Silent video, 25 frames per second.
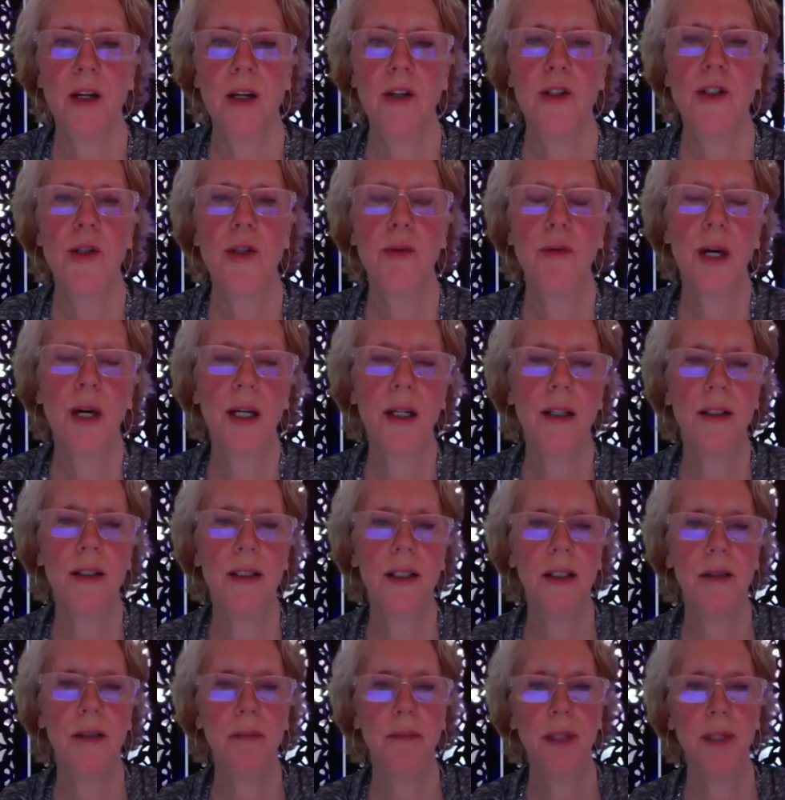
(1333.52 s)

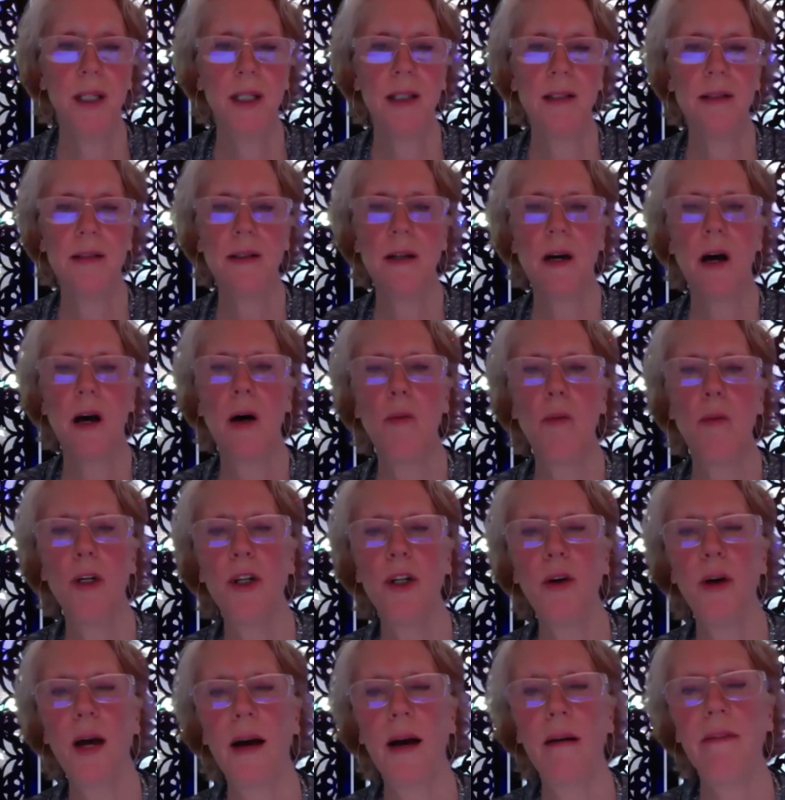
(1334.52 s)
Serenity and peace come when
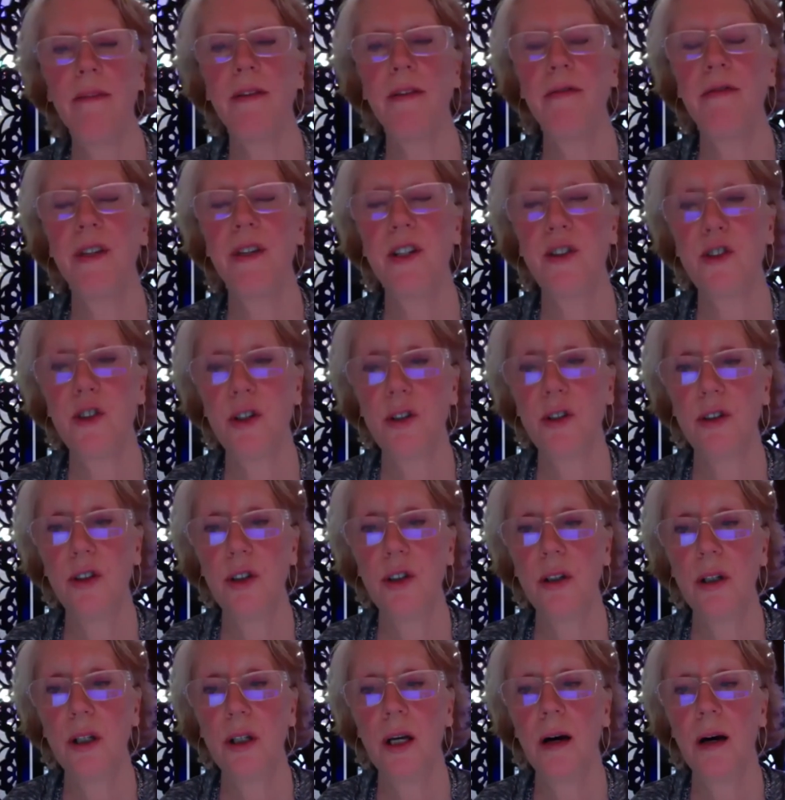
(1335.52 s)
you have the vision
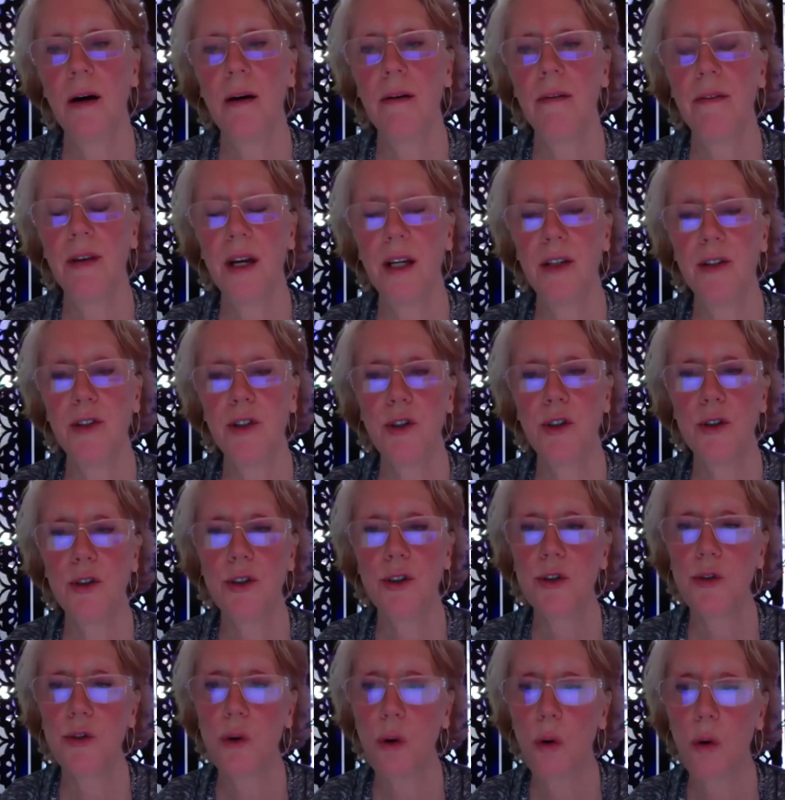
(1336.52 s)
to love as your
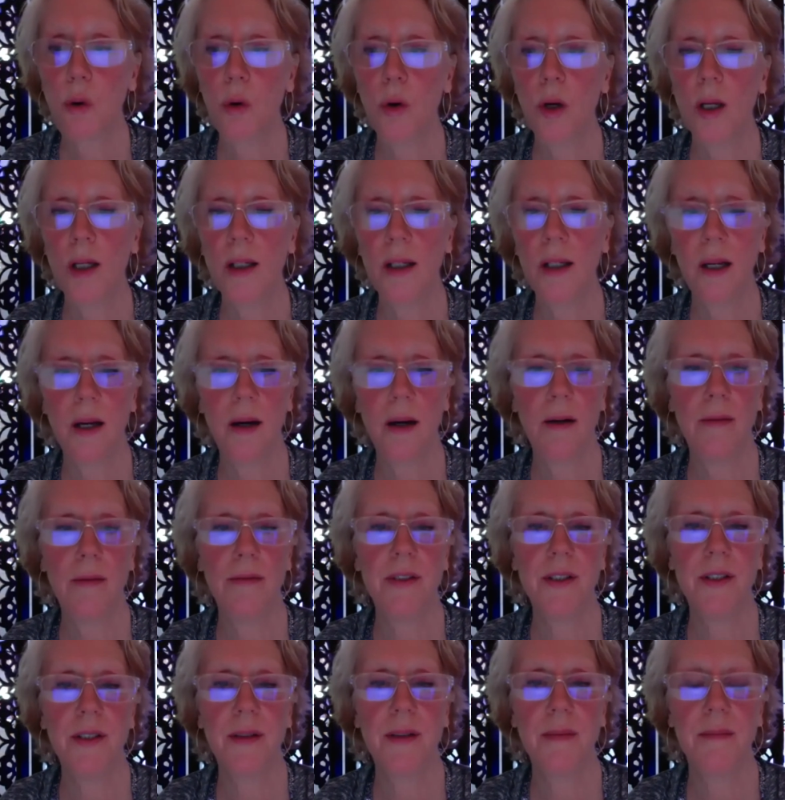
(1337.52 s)
soul
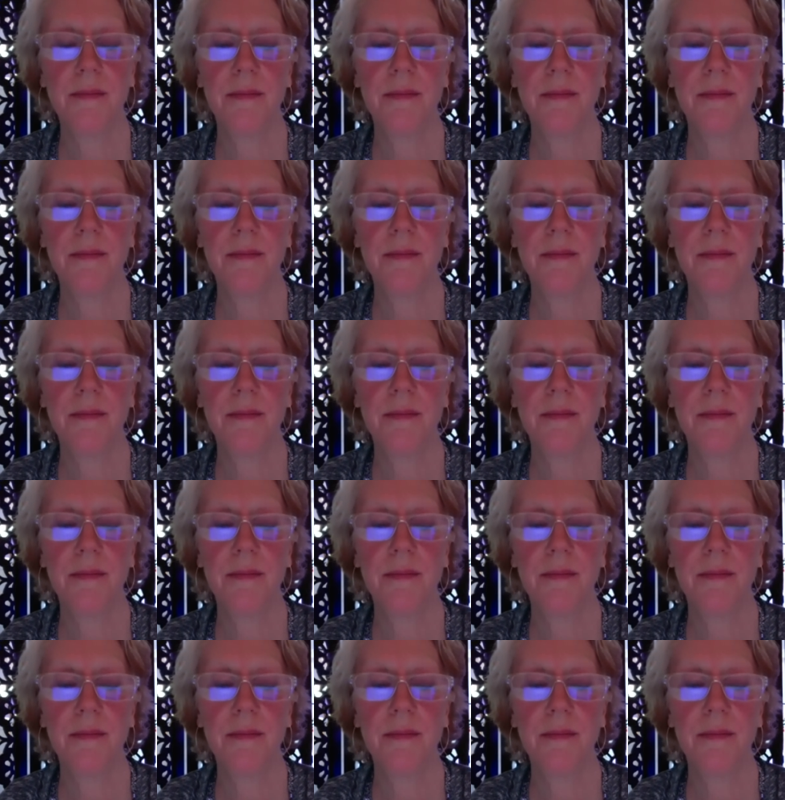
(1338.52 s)
loves.